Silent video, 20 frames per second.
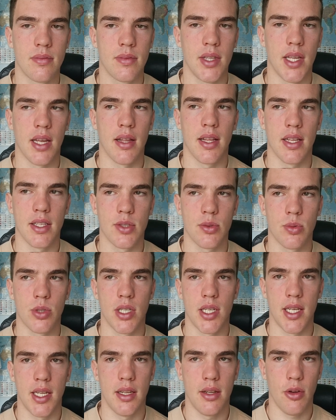Yeah, that's
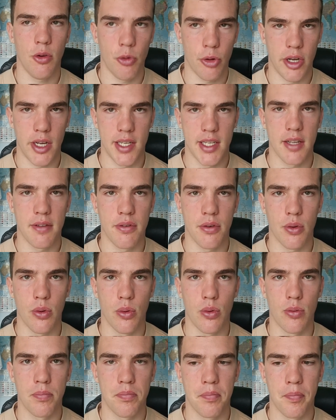really, really
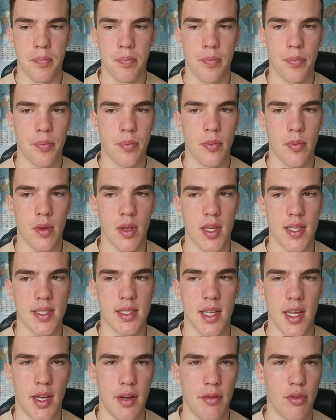difficult.
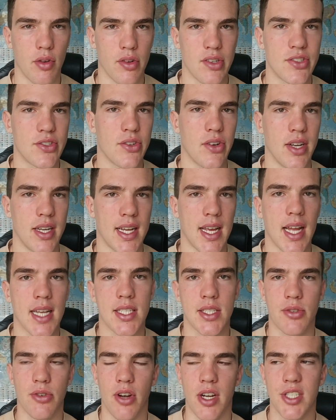It's like you've got to try and
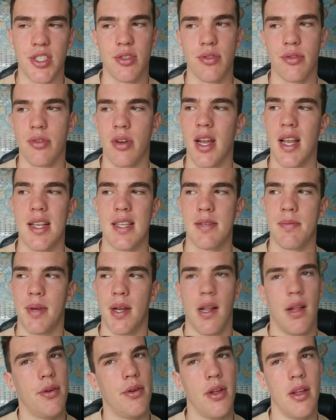categorize your friends and
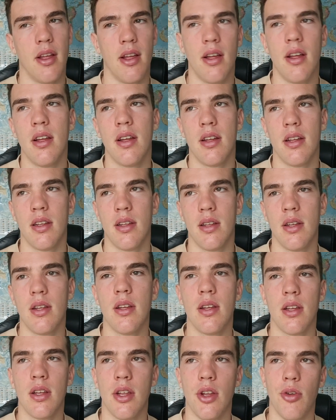be like,
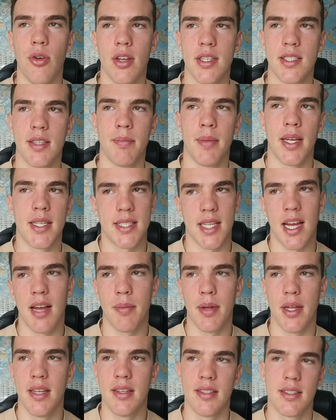who has the best
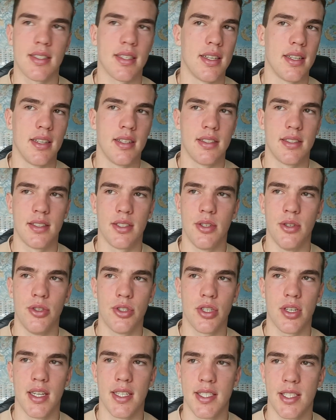habits and who
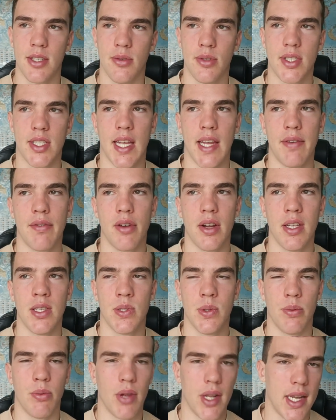should I still stay
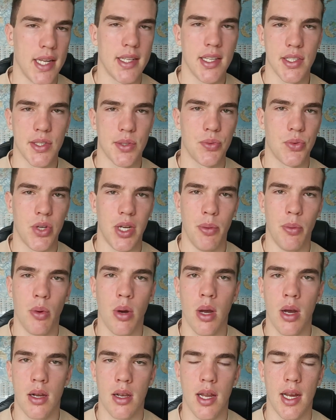friends with, when it doesn't really
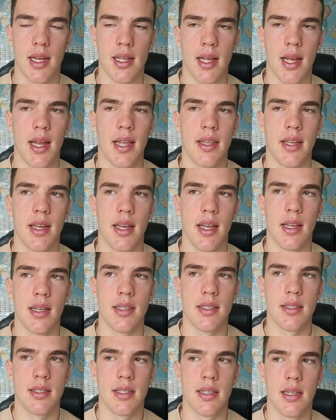work like that in the
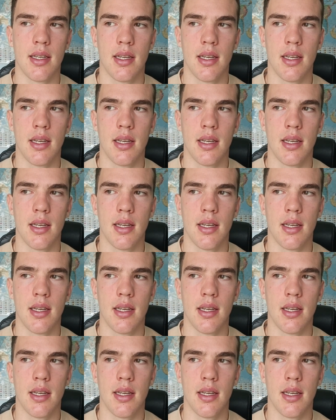end.